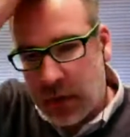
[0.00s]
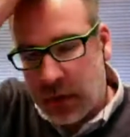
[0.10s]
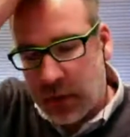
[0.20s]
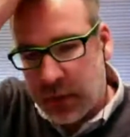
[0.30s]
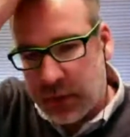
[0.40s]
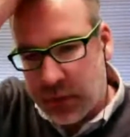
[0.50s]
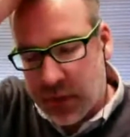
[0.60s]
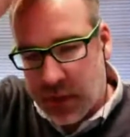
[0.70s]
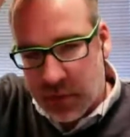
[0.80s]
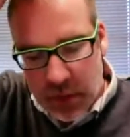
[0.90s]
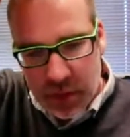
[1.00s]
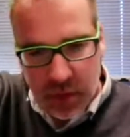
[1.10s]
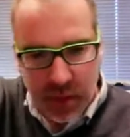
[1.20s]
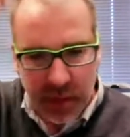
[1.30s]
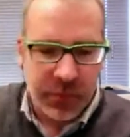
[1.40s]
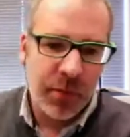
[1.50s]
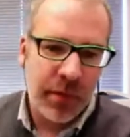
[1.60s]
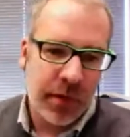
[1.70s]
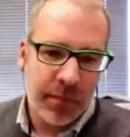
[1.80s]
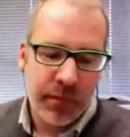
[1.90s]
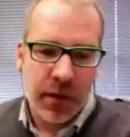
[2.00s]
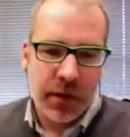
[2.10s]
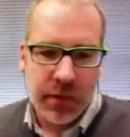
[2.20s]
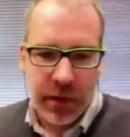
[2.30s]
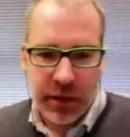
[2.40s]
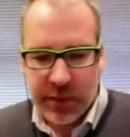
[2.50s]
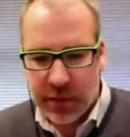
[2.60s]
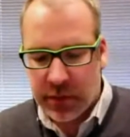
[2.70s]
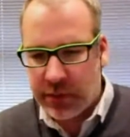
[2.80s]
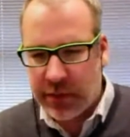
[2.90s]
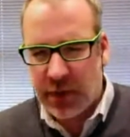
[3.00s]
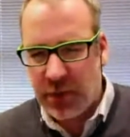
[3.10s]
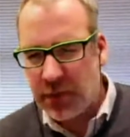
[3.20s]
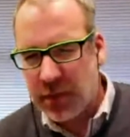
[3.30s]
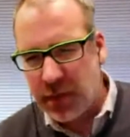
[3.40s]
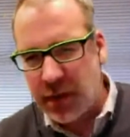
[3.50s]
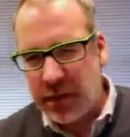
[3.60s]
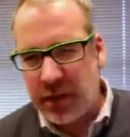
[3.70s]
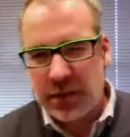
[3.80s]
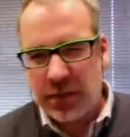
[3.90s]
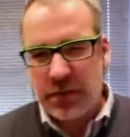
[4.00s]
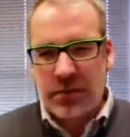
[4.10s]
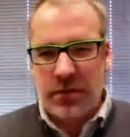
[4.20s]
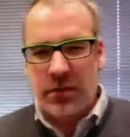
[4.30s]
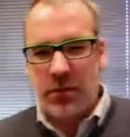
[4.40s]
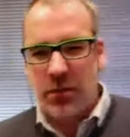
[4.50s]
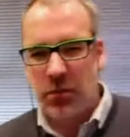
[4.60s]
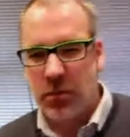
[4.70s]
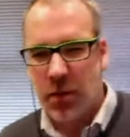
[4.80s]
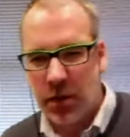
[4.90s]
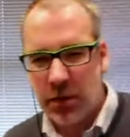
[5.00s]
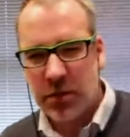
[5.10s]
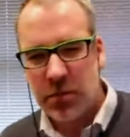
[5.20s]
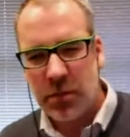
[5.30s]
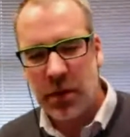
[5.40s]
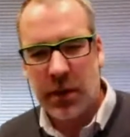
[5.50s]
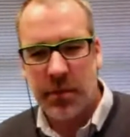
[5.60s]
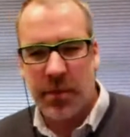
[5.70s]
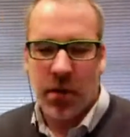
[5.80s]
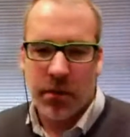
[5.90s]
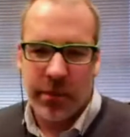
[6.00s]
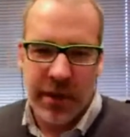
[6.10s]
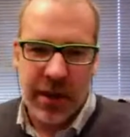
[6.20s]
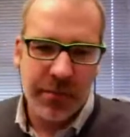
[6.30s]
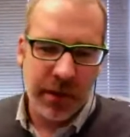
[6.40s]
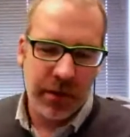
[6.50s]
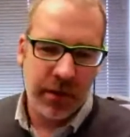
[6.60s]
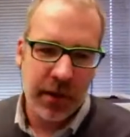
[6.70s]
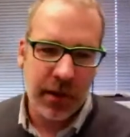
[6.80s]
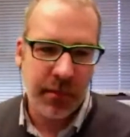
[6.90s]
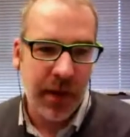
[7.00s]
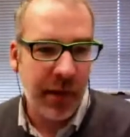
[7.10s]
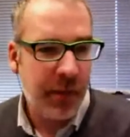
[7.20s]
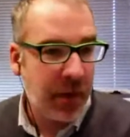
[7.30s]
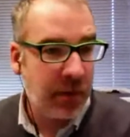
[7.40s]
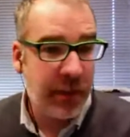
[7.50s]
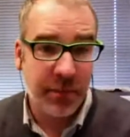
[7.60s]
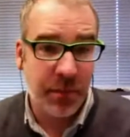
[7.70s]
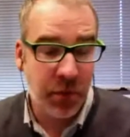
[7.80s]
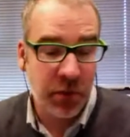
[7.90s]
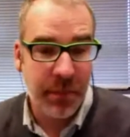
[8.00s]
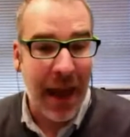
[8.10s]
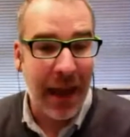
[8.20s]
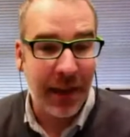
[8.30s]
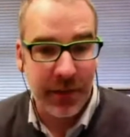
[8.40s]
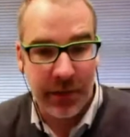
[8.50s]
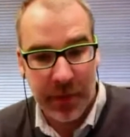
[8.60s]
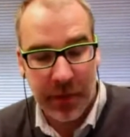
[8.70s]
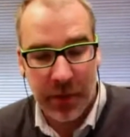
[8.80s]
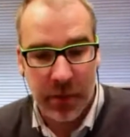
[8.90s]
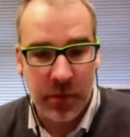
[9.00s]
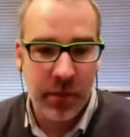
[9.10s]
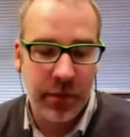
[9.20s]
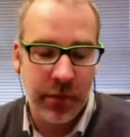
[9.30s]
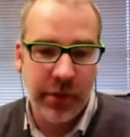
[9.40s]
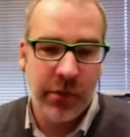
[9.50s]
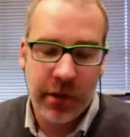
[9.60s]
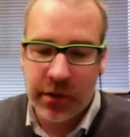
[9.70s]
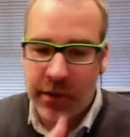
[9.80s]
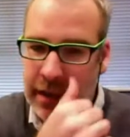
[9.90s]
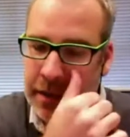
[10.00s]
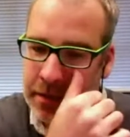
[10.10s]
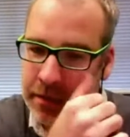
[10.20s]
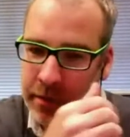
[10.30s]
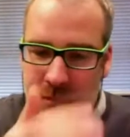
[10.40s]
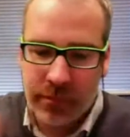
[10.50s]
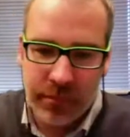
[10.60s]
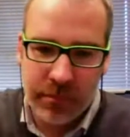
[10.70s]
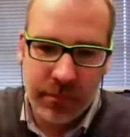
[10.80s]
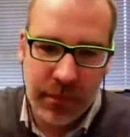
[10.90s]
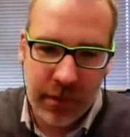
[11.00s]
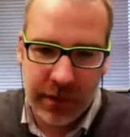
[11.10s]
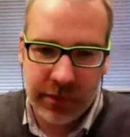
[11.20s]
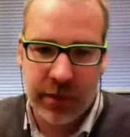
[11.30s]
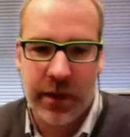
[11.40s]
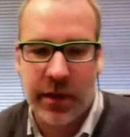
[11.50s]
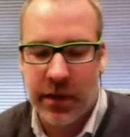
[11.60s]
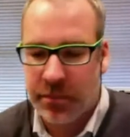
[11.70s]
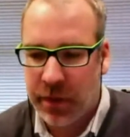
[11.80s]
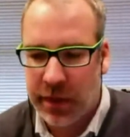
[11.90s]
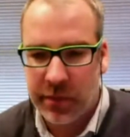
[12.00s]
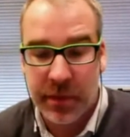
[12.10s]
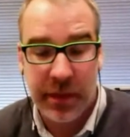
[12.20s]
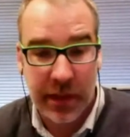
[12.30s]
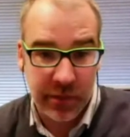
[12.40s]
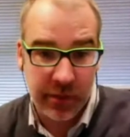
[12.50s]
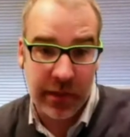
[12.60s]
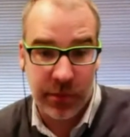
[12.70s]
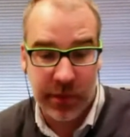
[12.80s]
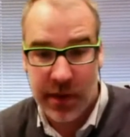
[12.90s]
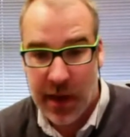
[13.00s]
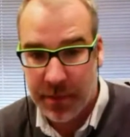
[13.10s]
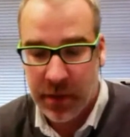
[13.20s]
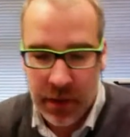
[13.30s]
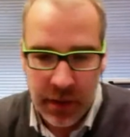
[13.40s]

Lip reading: Yeah, they're going to start that, right? They're going to open up underwriting center in Vancouver and I think Toronto. I could be wrong with that, but apparently that's been pushed back a little bit though until the new year again. They're getting it in place, but that's what's going to happen.